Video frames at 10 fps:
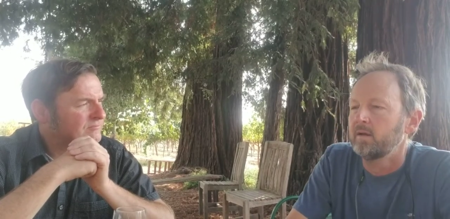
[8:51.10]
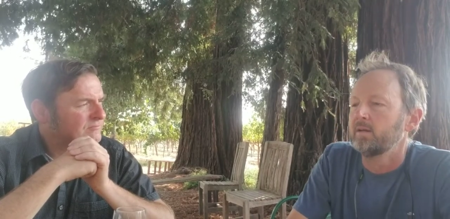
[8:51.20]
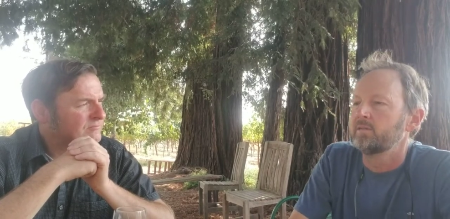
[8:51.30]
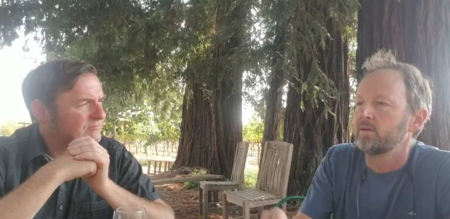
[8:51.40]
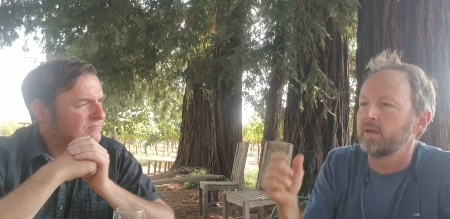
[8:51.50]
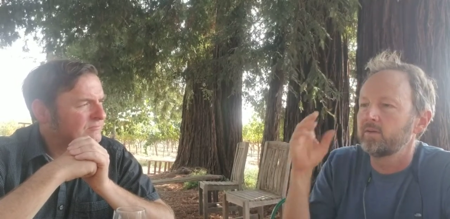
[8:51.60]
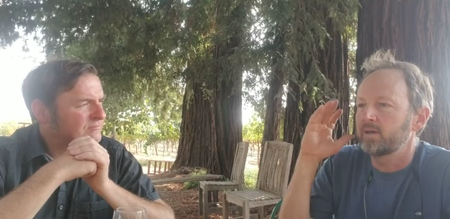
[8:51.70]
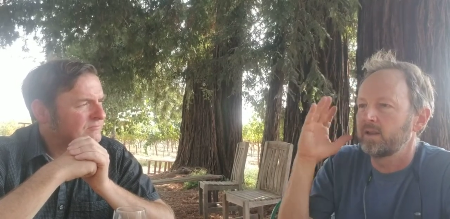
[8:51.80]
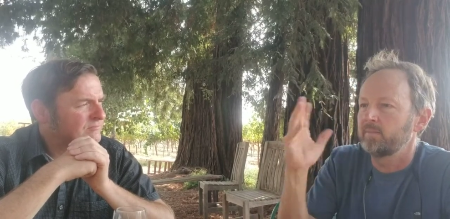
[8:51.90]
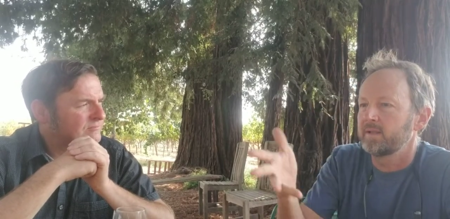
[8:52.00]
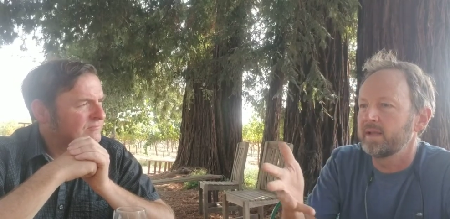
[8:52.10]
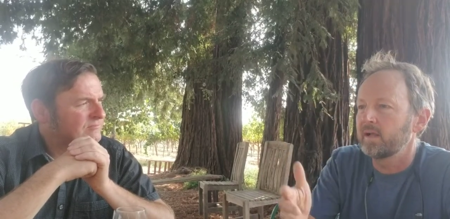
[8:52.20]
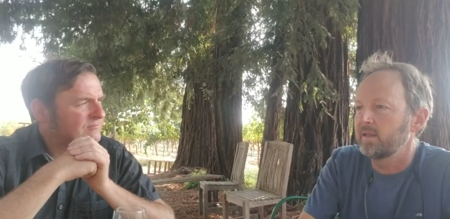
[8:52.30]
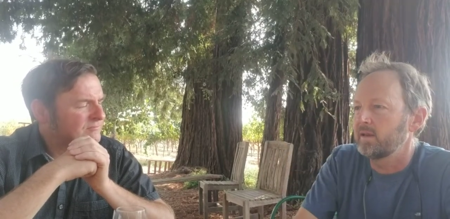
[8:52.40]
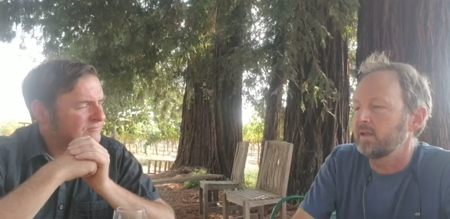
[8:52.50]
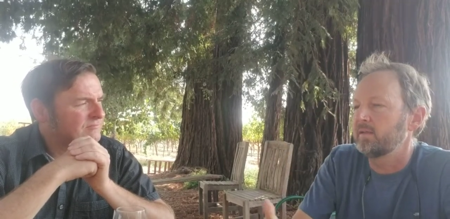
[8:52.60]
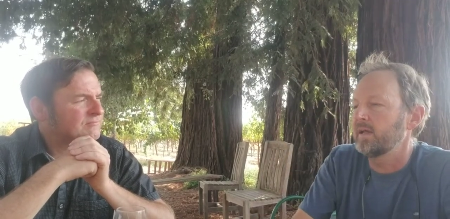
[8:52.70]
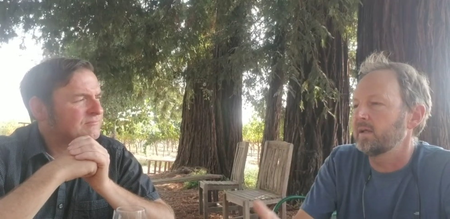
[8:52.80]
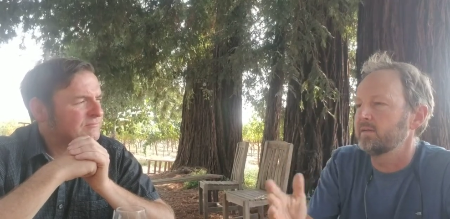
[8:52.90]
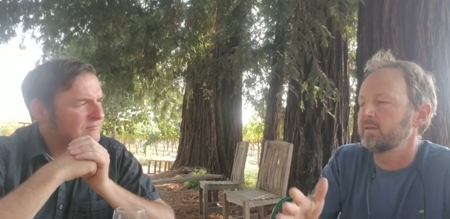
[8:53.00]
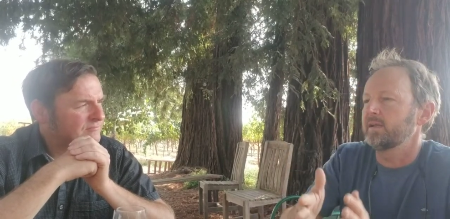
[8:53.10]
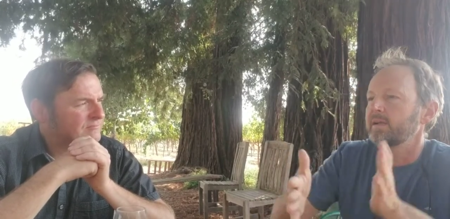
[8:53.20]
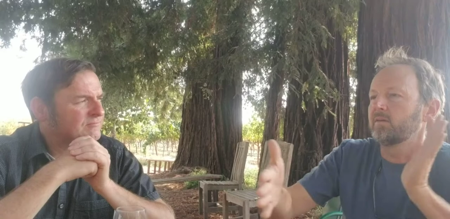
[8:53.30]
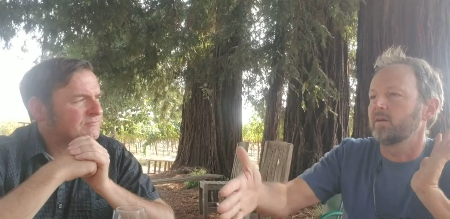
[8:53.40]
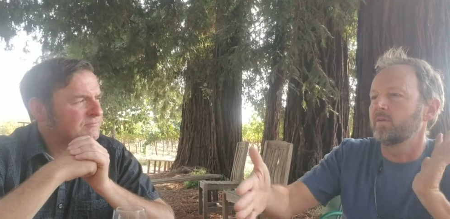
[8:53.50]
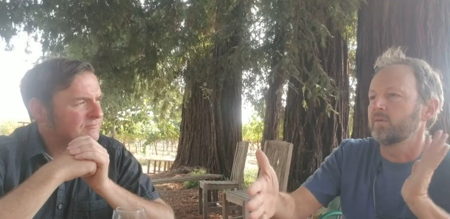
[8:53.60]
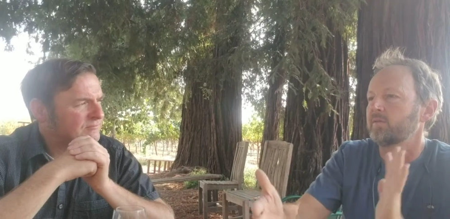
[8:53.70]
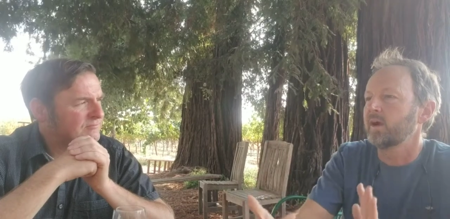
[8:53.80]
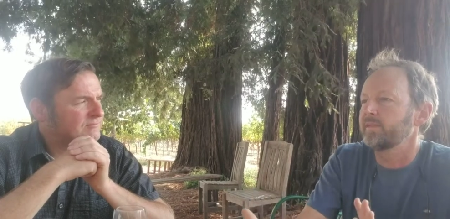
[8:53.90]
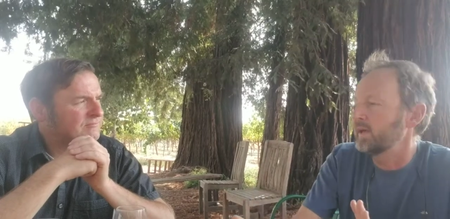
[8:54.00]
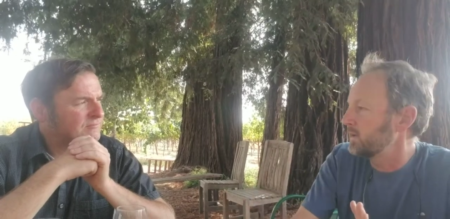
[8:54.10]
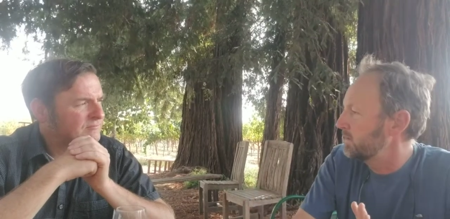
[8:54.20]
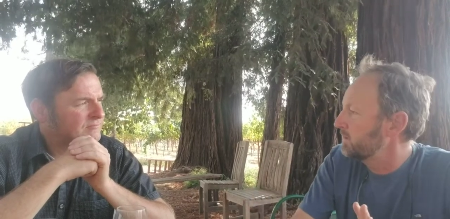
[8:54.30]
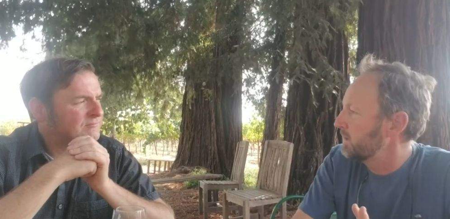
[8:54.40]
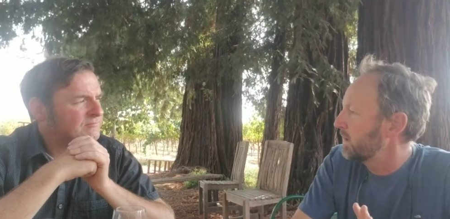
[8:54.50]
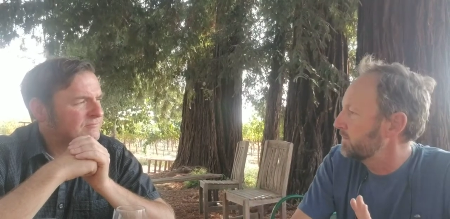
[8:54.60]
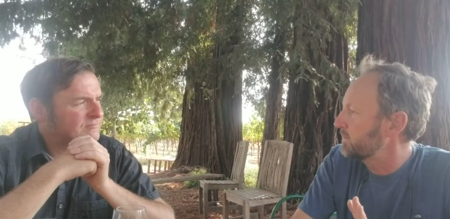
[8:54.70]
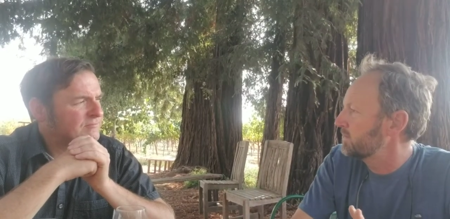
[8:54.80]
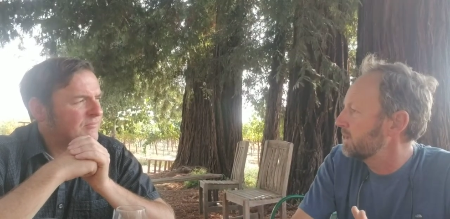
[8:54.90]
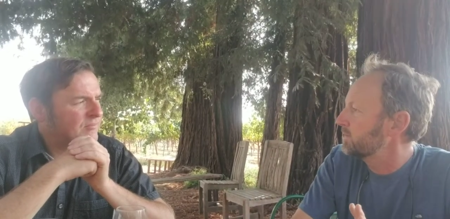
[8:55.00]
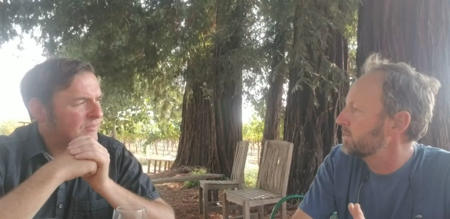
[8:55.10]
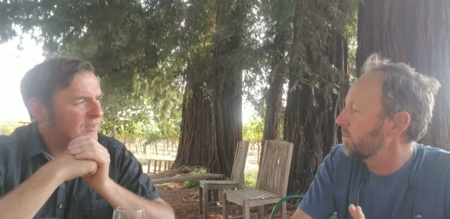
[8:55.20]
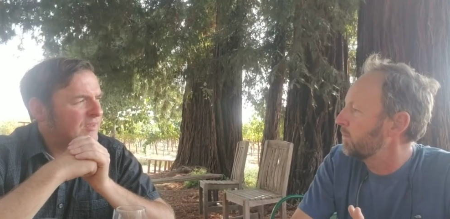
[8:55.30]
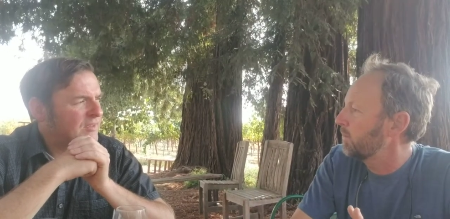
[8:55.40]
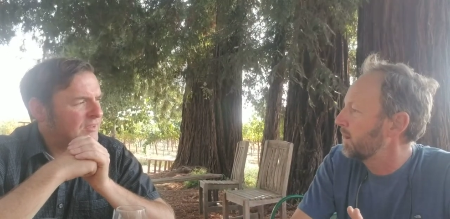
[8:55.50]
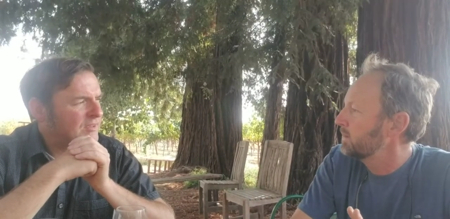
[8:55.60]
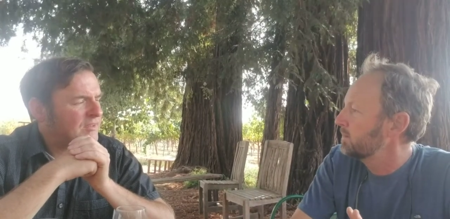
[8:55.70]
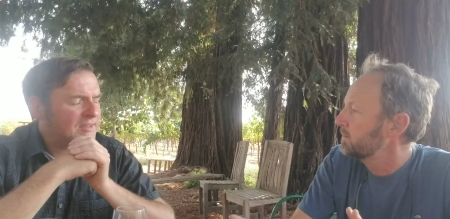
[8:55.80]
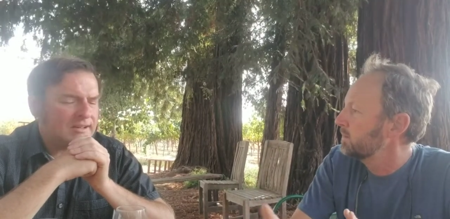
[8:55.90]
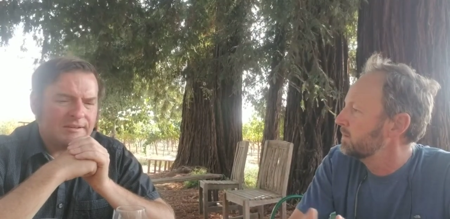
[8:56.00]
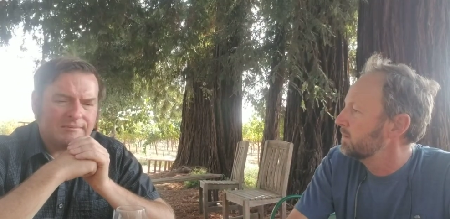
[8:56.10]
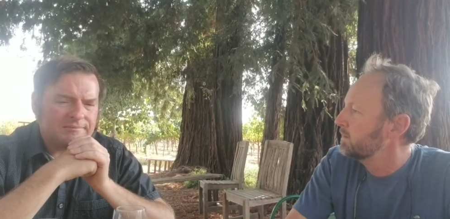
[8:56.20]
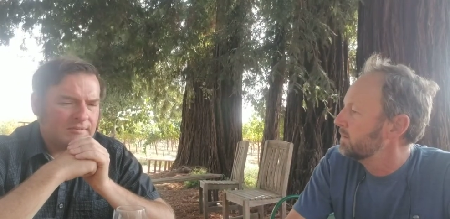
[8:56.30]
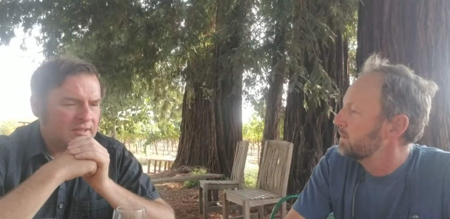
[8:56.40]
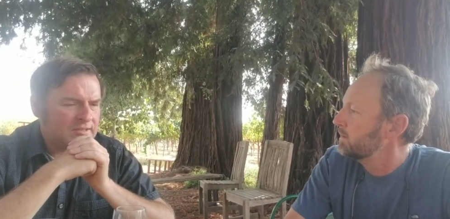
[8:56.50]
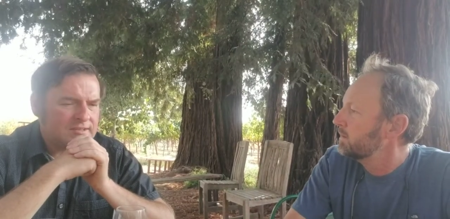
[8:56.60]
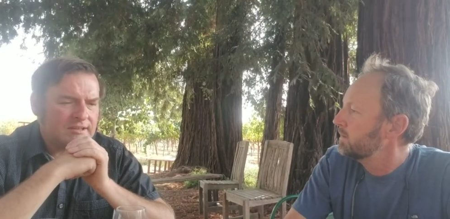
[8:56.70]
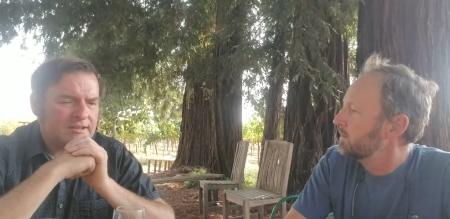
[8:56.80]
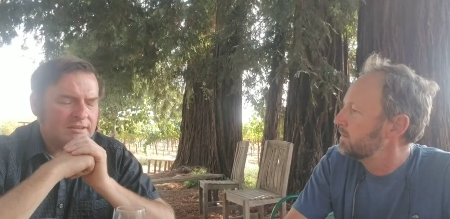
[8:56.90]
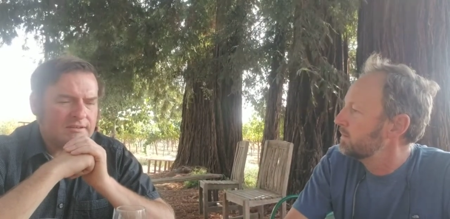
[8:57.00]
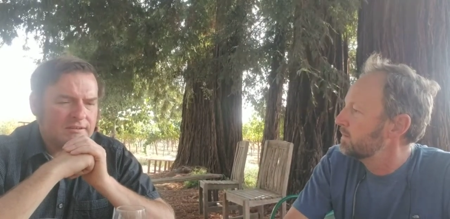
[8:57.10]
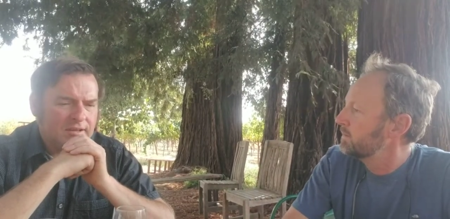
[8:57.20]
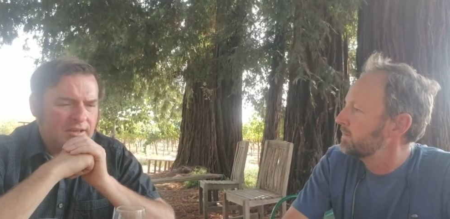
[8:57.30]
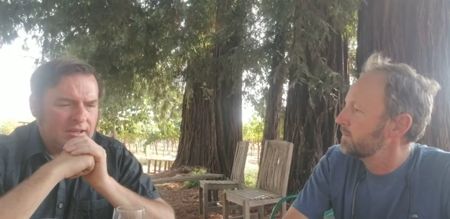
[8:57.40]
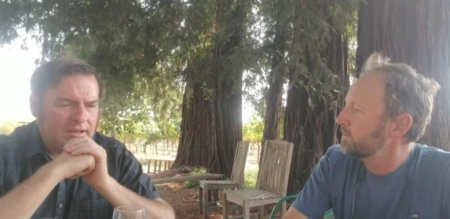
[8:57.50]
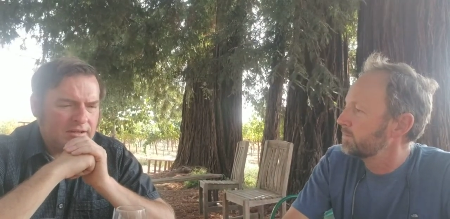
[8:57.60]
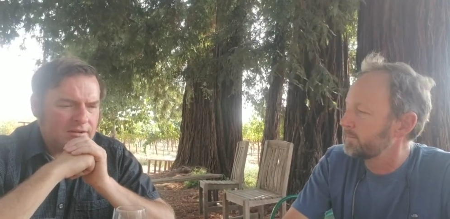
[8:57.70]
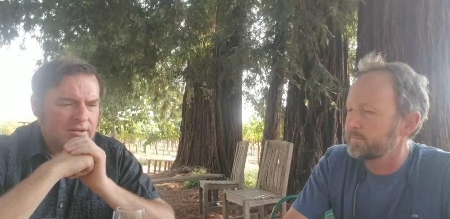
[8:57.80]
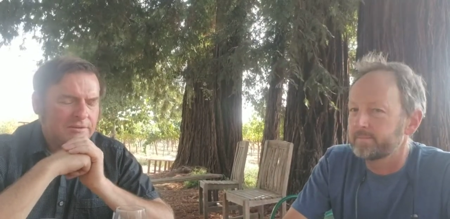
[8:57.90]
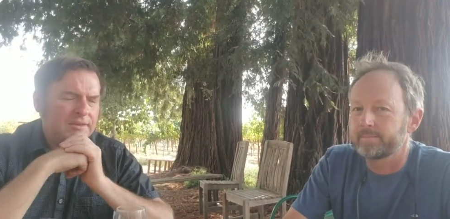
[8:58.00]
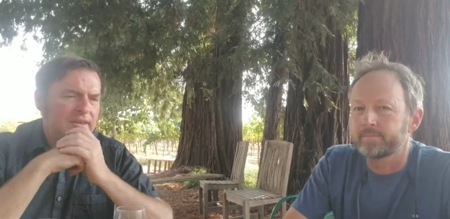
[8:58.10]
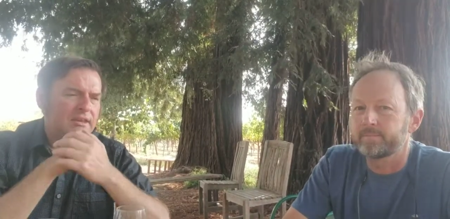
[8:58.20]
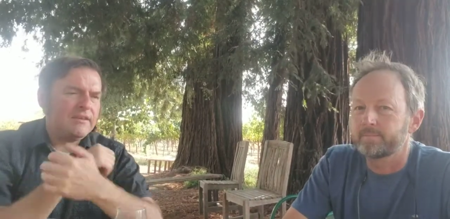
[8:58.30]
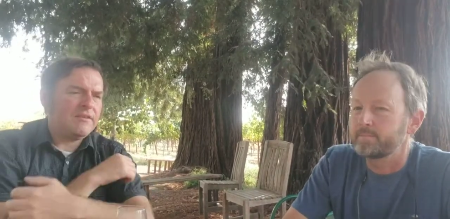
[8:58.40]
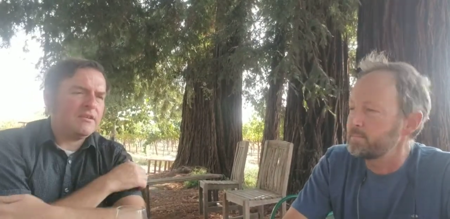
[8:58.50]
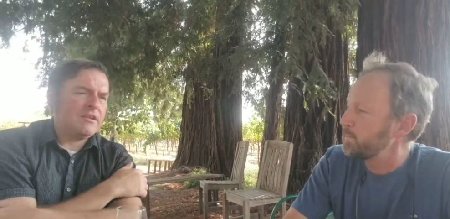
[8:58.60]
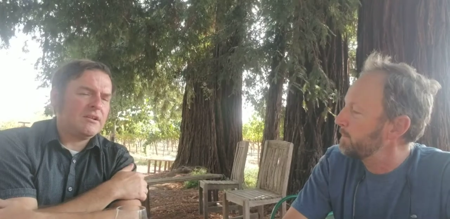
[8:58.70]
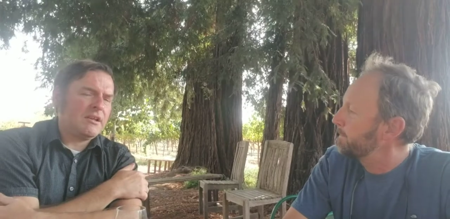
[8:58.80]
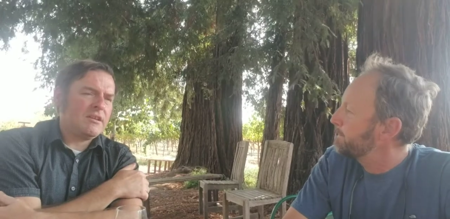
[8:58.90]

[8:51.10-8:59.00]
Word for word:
Speaker 1: so that was kind of the mentality in that era was not that easy i have to say to sell the wine yeah it's uh
Speaker 2: there you know i don't think even a lot